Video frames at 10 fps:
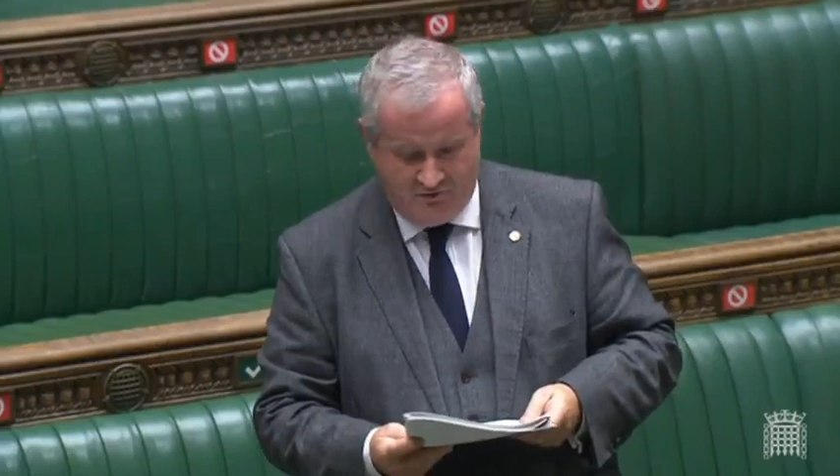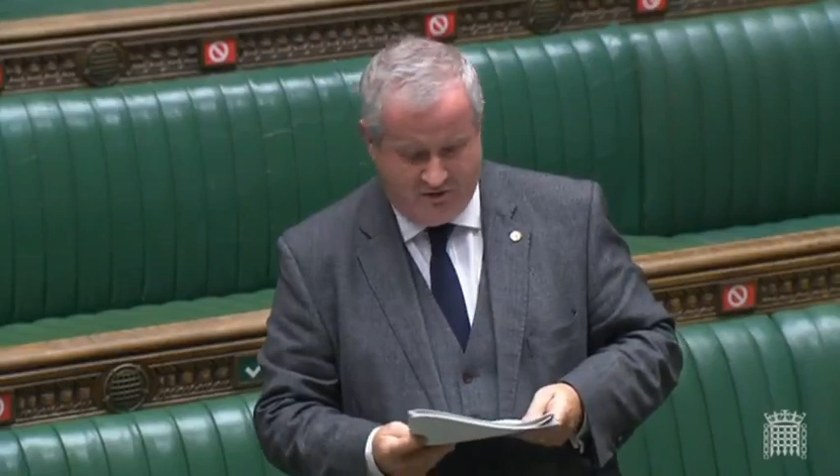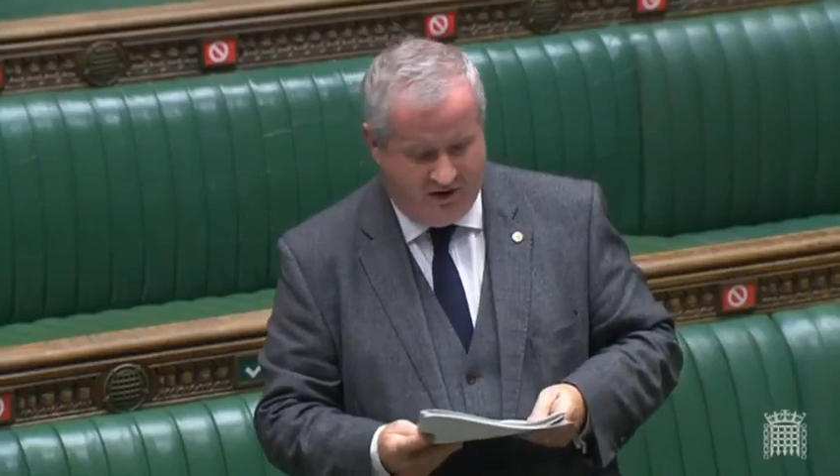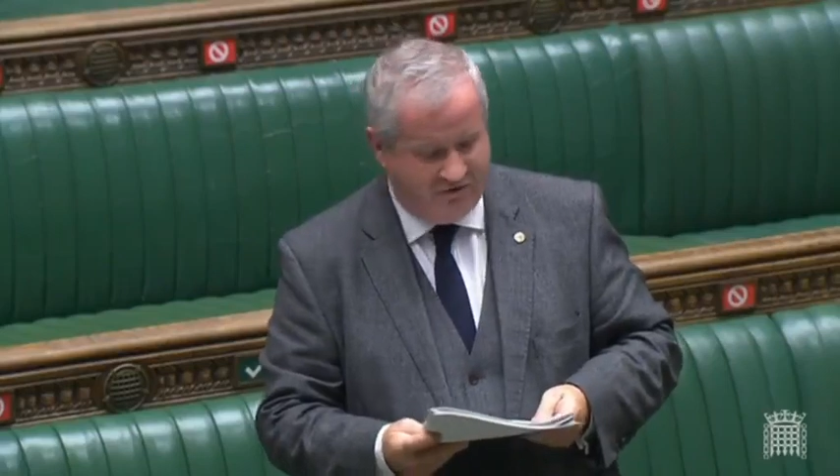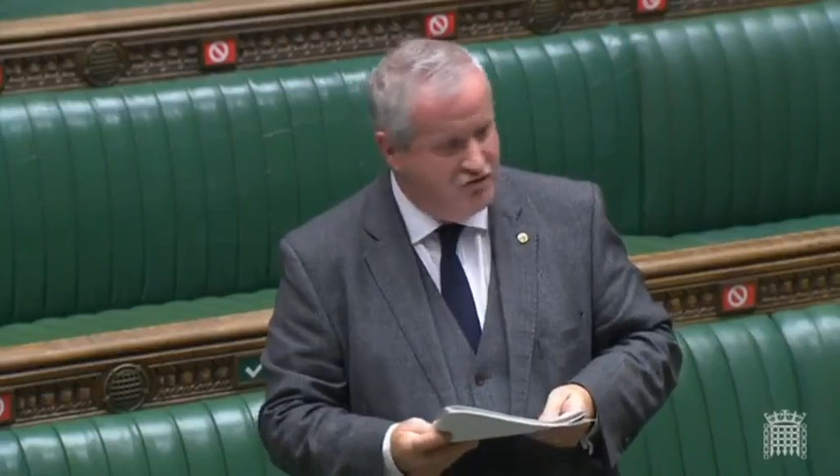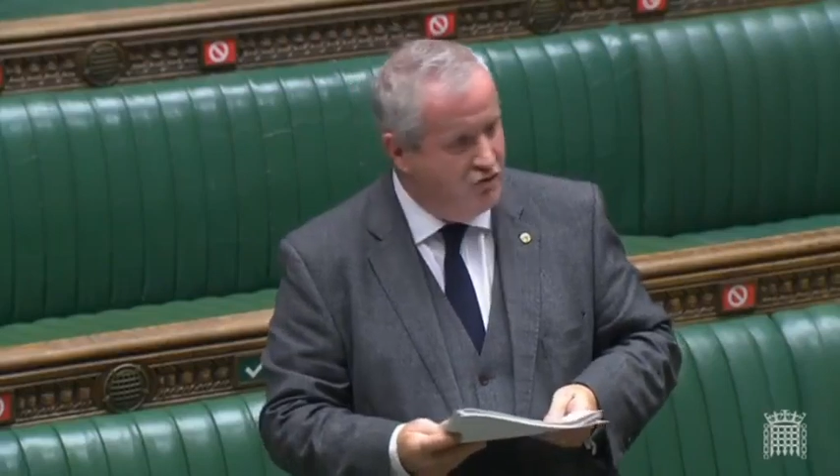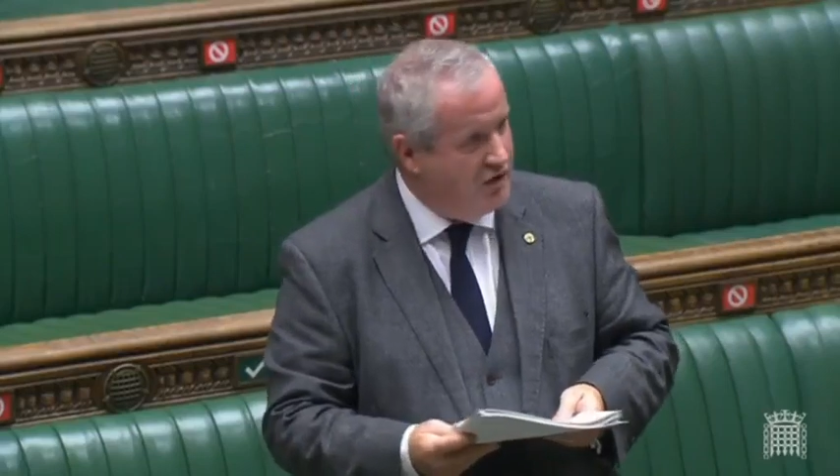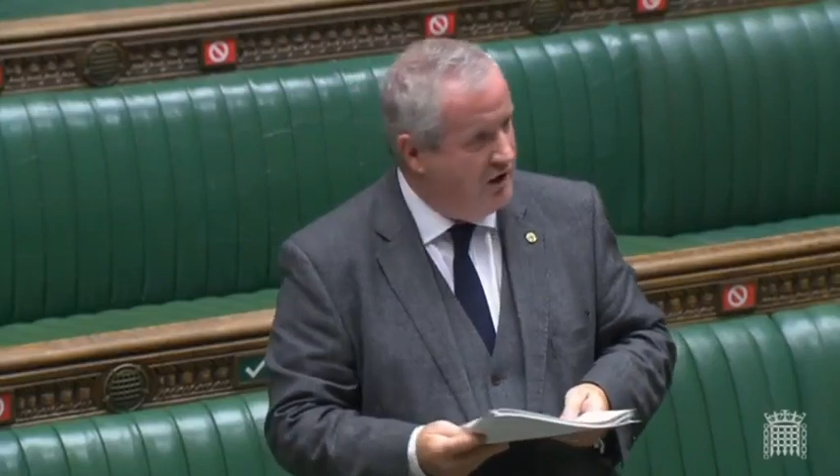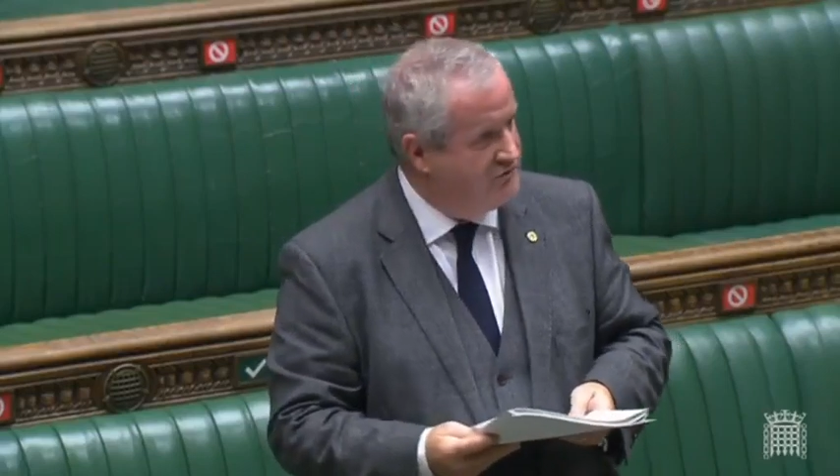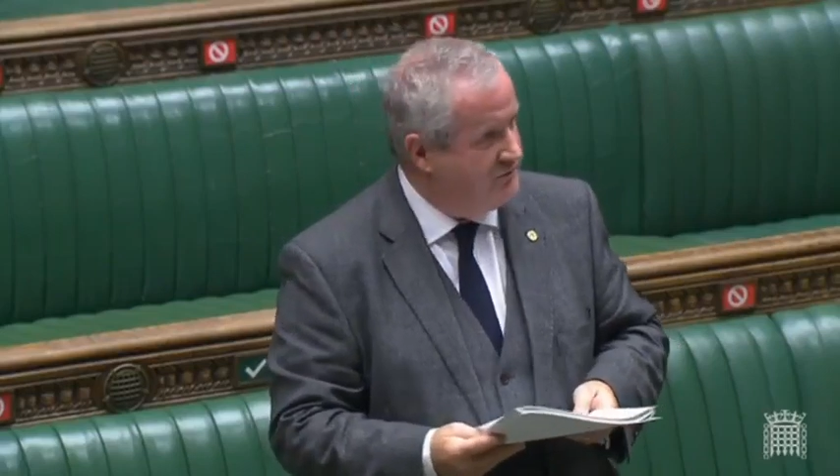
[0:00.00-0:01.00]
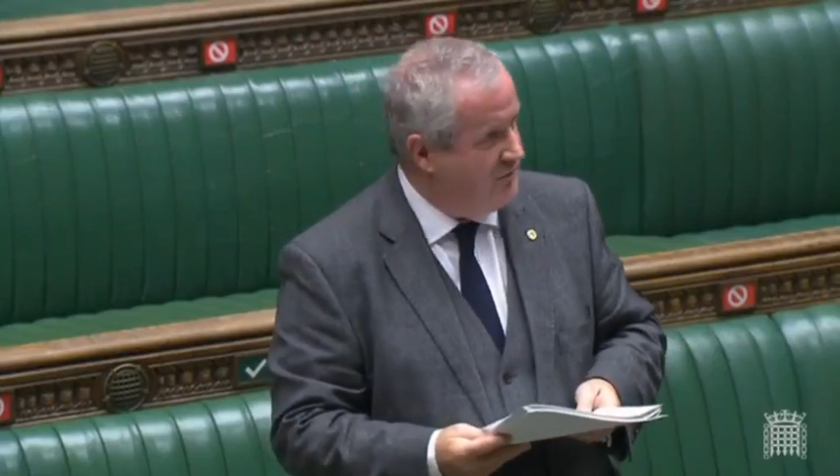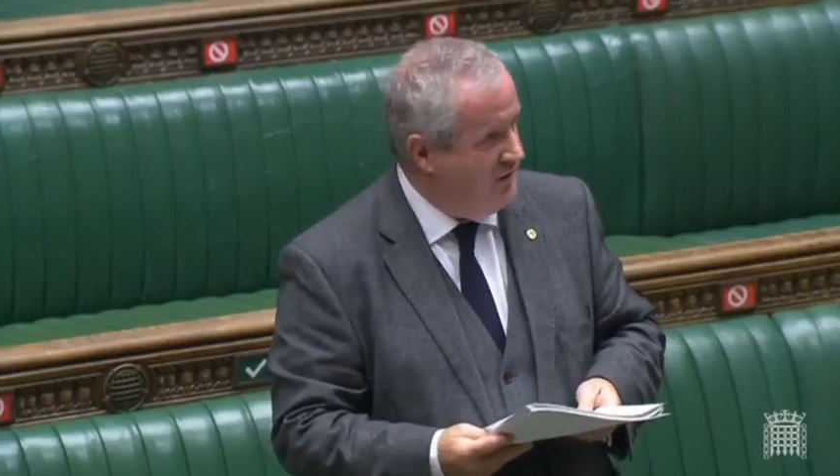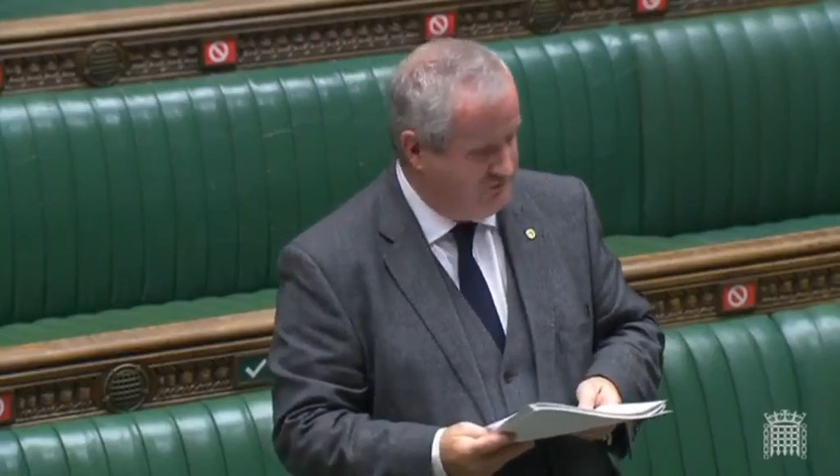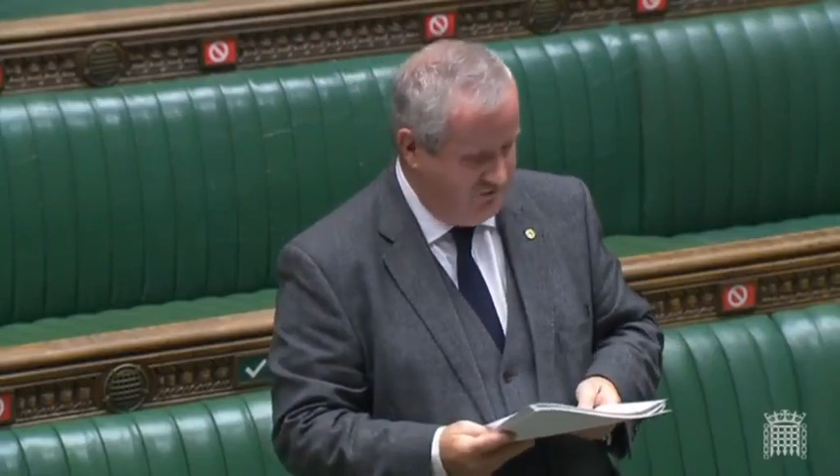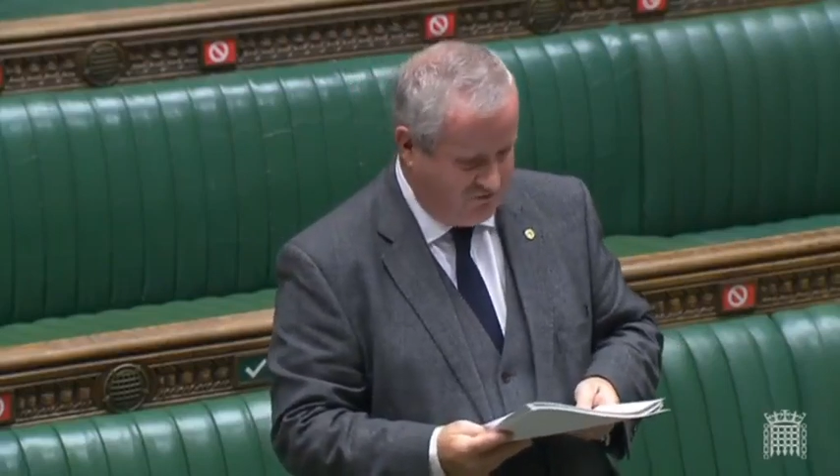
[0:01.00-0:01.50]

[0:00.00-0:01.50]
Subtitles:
that has no counterpart in